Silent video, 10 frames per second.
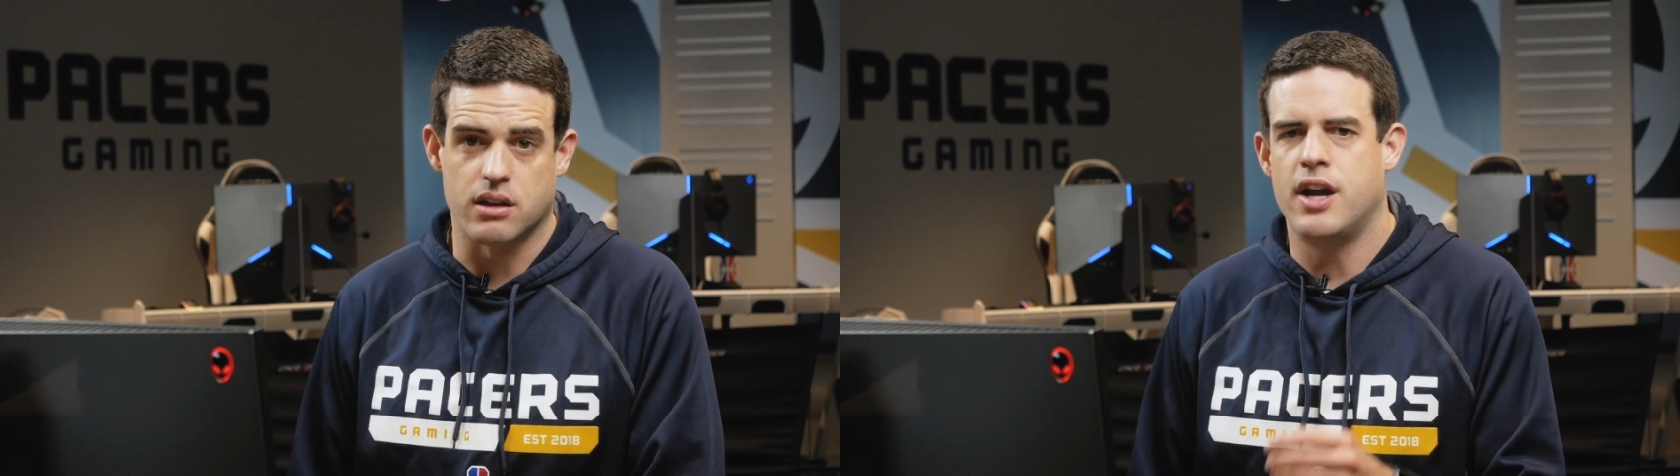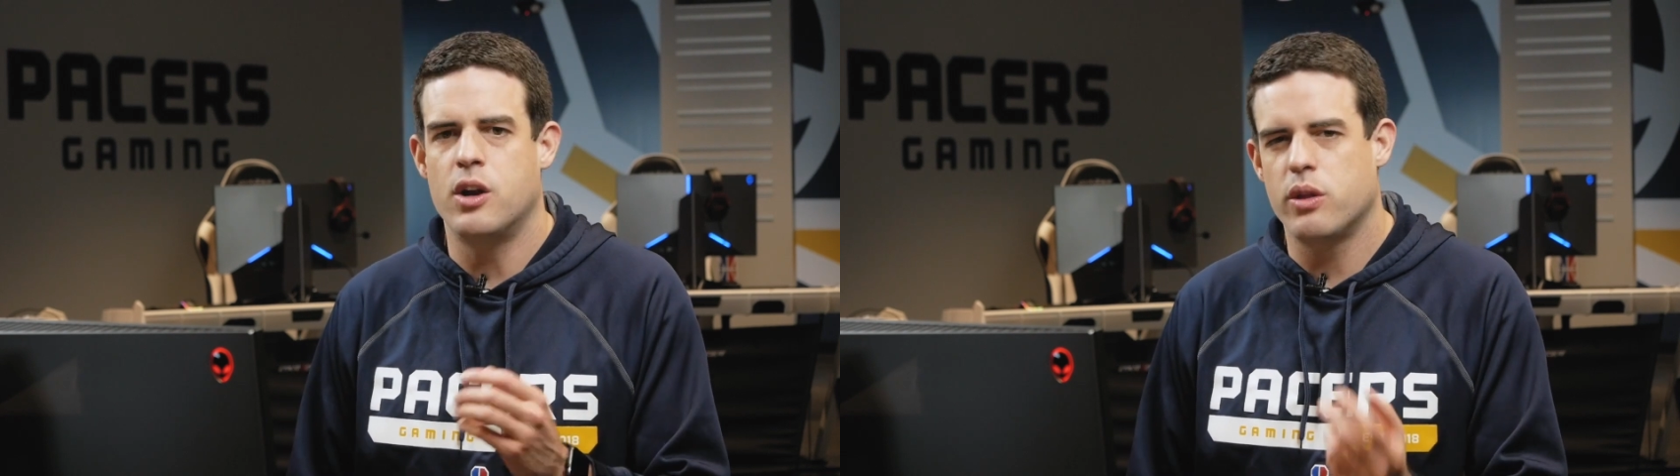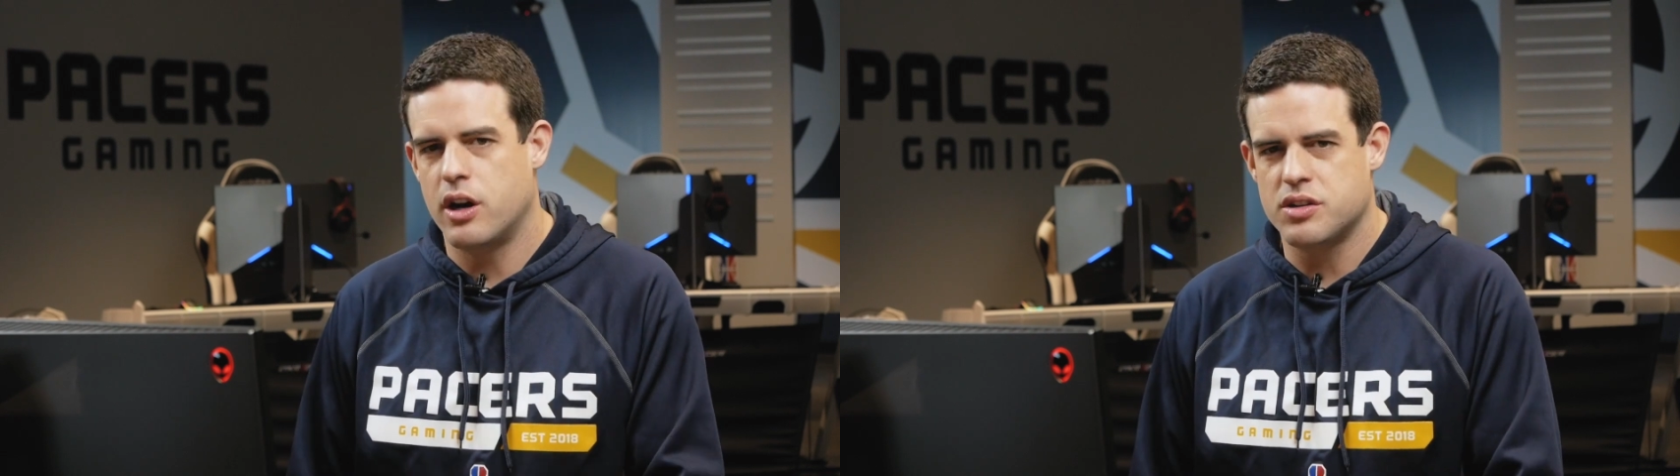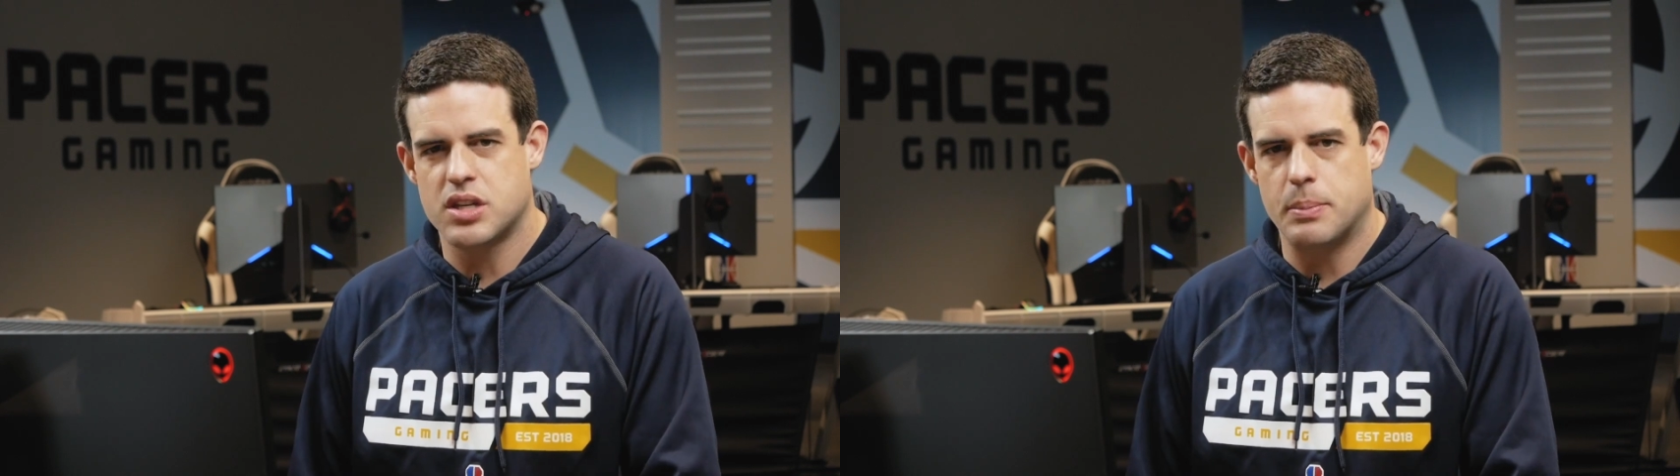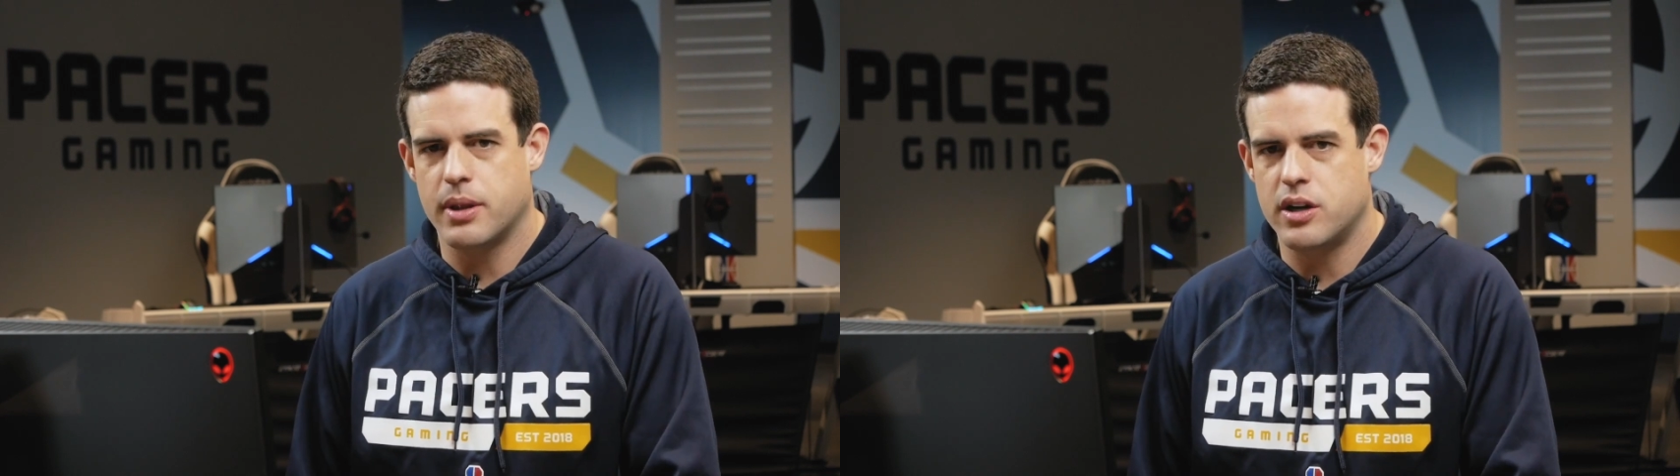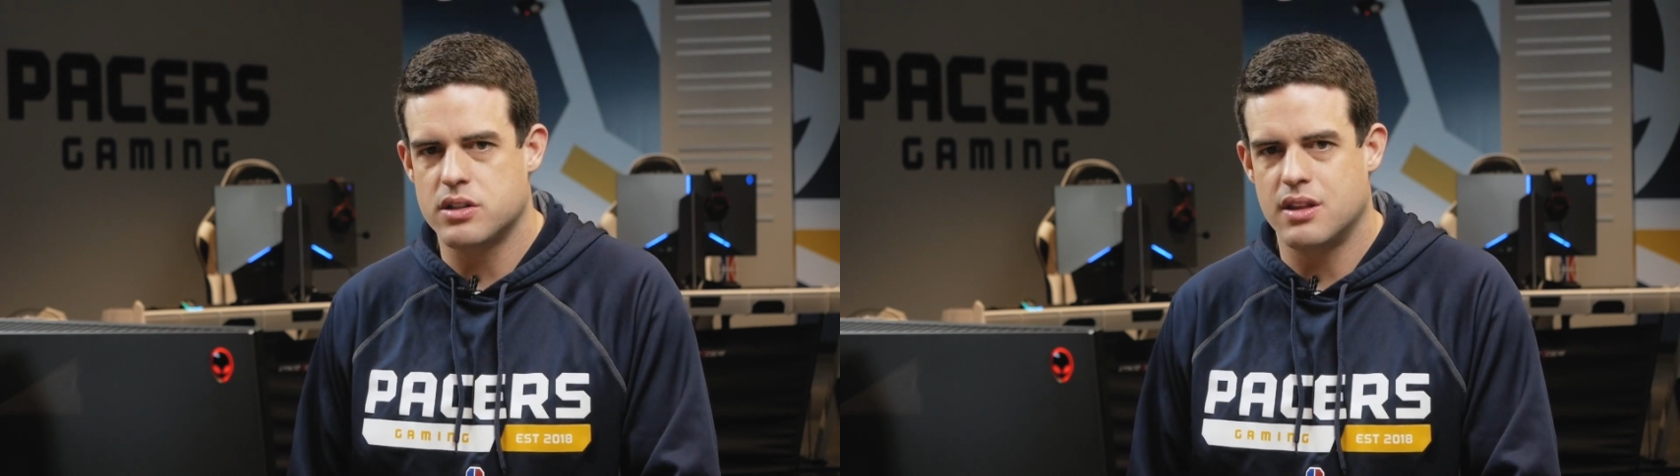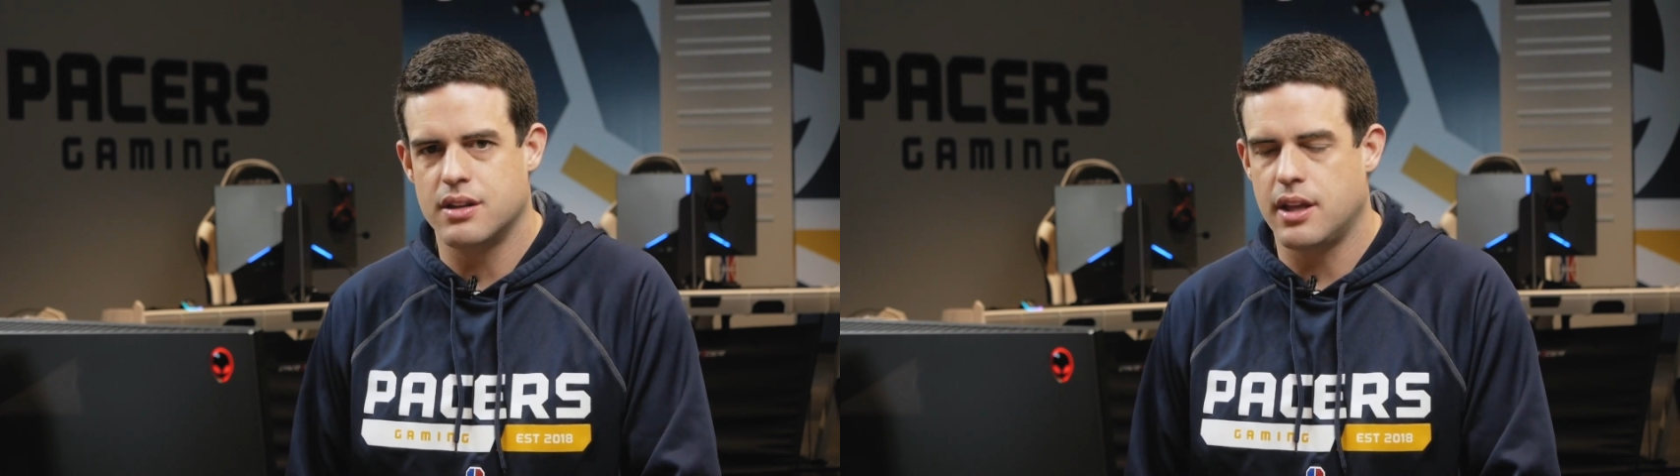I know there are some players in the